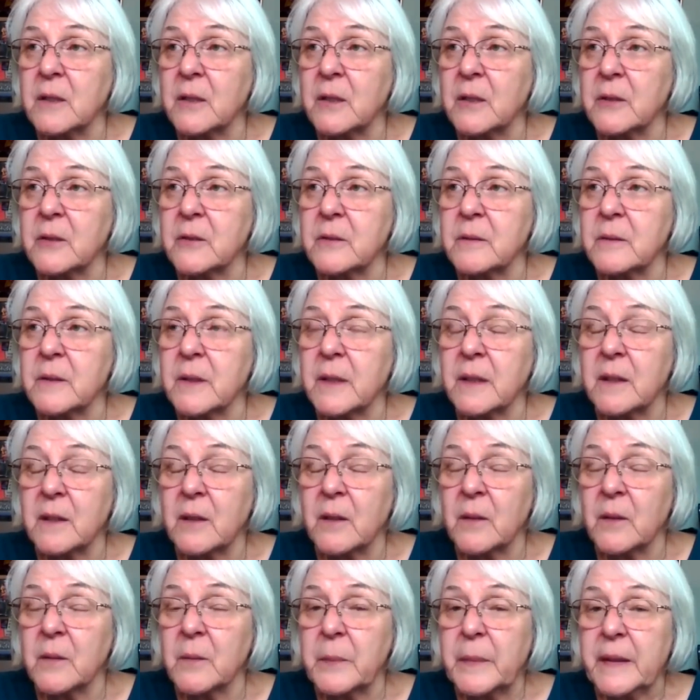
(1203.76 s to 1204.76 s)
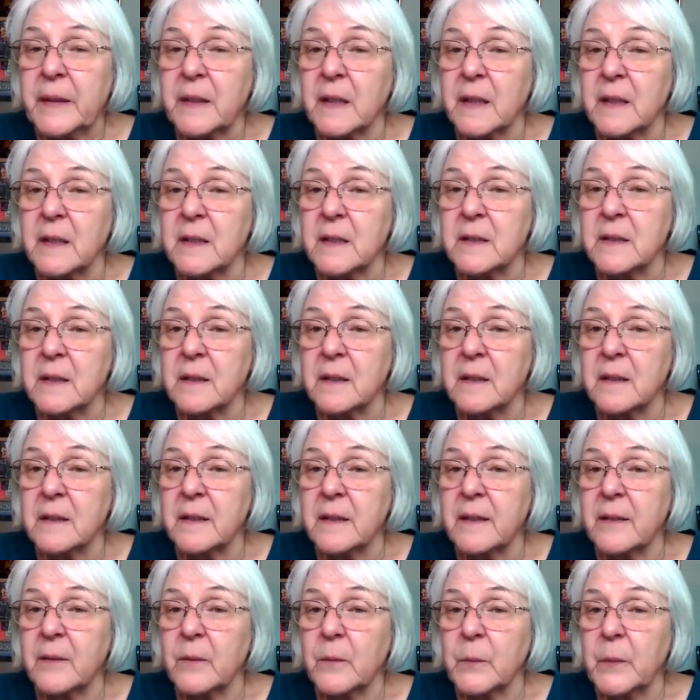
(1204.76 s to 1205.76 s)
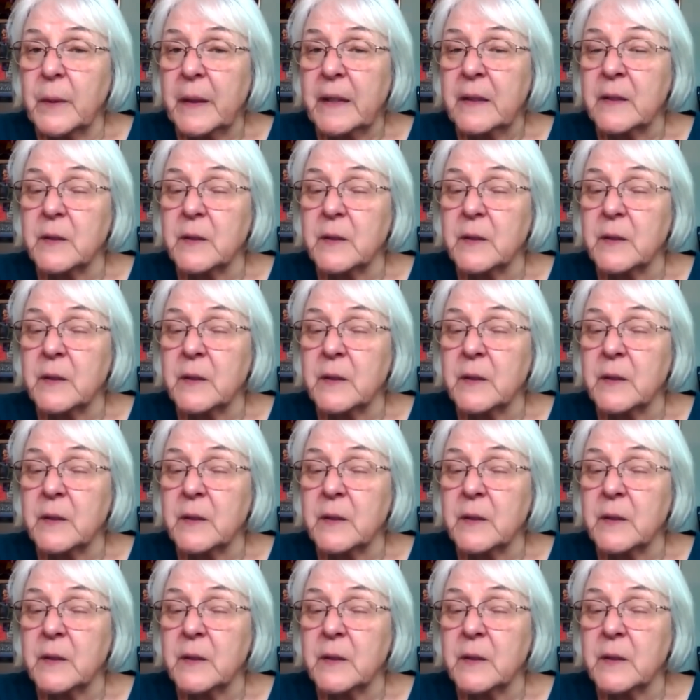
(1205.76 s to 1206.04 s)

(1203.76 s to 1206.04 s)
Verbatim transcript: too, you know, because we